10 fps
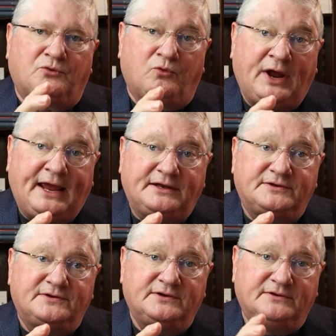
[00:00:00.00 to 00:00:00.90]
the
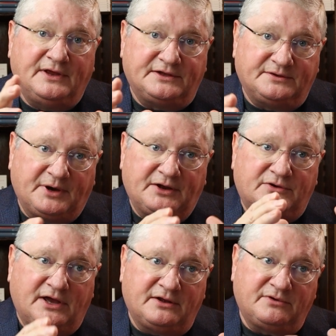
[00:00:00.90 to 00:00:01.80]
rate that the
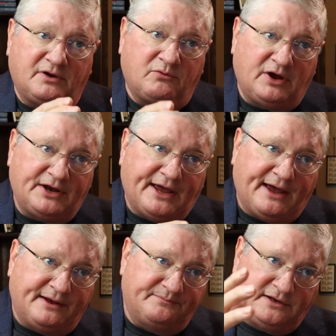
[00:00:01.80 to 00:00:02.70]
mitochondria run
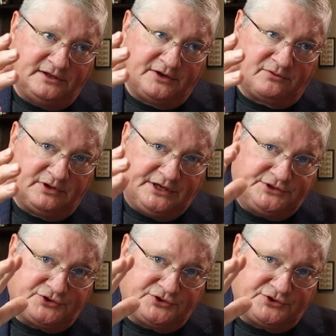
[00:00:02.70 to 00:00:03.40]
at and literally